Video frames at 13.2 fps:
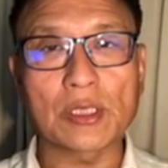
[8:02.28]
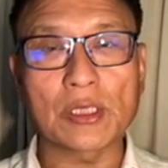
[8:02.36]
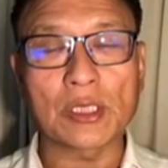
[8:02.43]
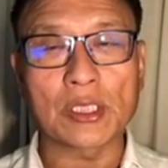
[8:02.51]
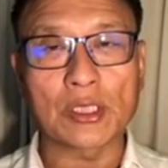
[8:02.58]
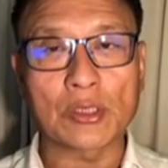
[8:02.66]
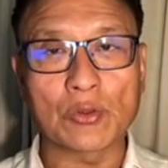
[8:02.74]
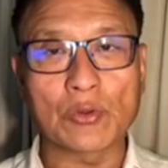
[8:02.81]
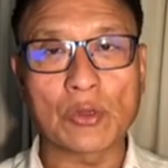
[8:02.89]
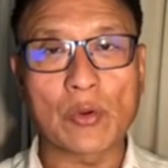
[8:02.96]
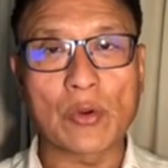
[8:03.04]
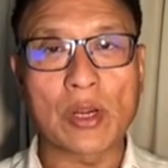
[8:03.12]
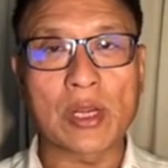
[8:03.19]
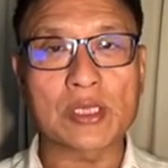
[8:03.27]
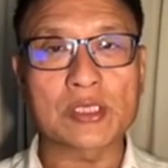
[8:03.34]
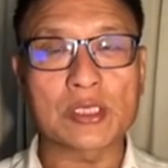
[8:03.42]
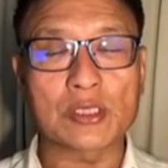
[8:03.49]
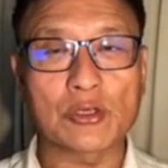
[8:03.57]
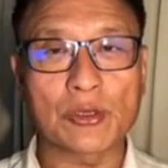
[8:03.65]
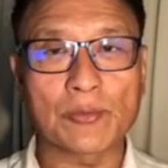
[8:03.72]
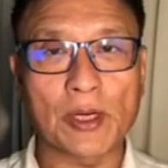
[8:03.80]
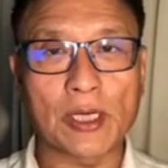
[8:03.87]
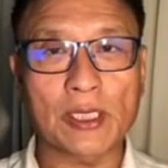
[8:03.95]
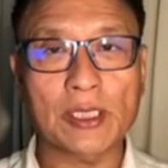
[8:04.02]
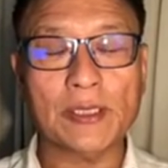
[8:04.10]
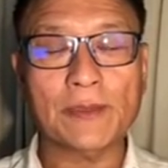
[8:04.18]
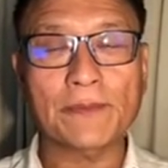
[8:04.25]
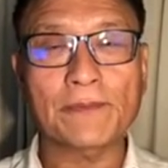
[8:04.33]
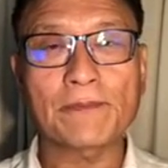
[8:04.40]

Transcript: in you, awareness in your body,